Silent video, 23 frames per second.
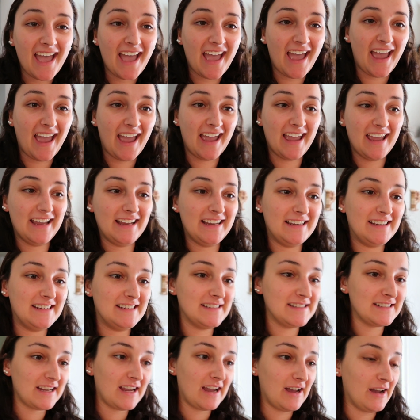
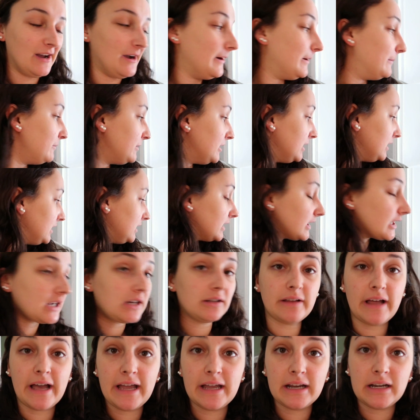and um,
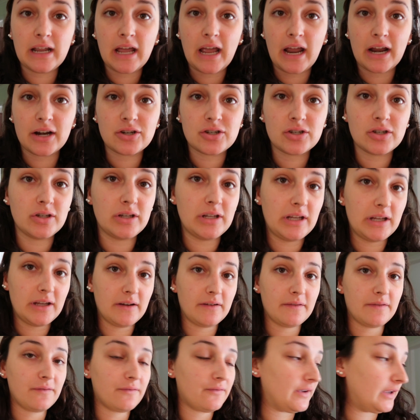Glenn
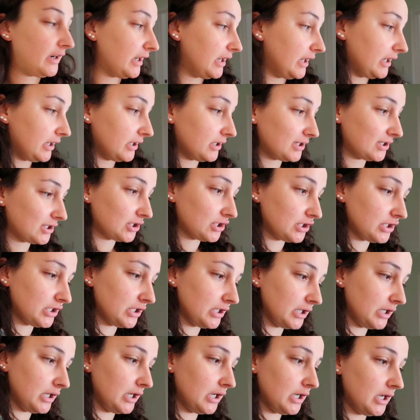actually finished
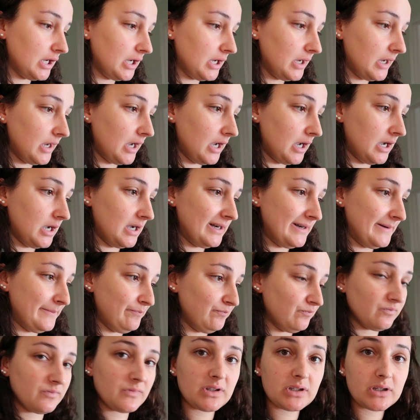
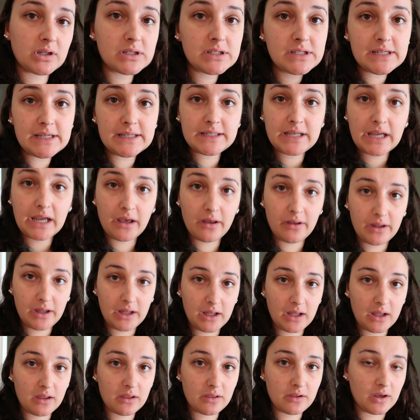um,
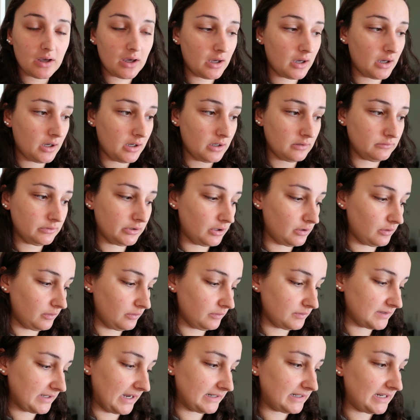detailing the little
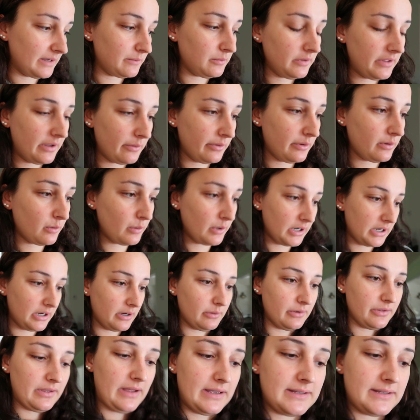side table that we were working with